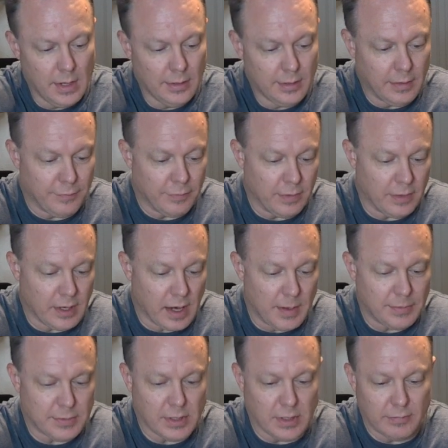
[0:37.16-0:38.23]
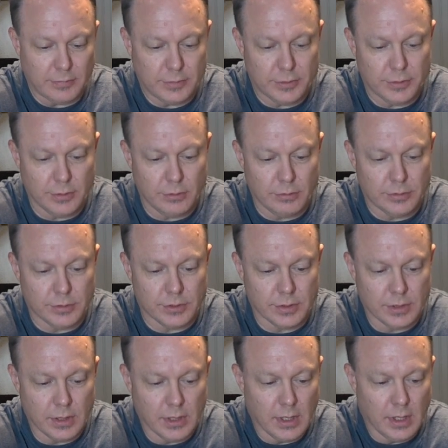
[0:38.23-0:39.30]
different types of shoots,
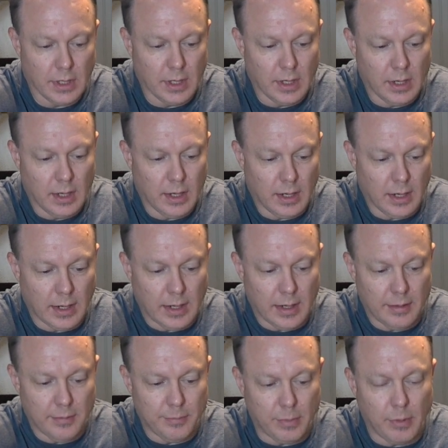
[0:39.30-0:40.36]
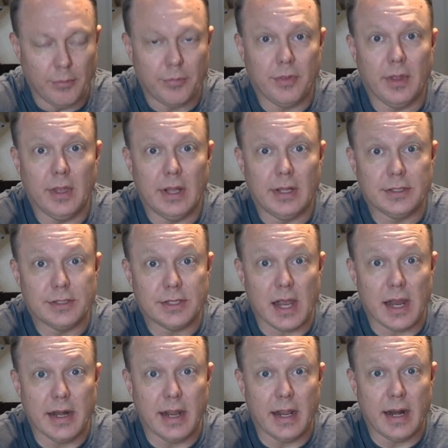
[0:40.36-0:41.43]
both
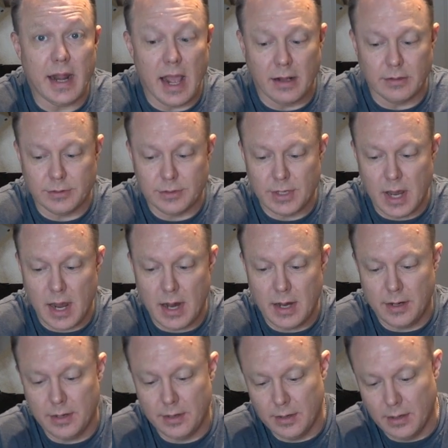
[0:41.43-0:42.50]
inside and outside.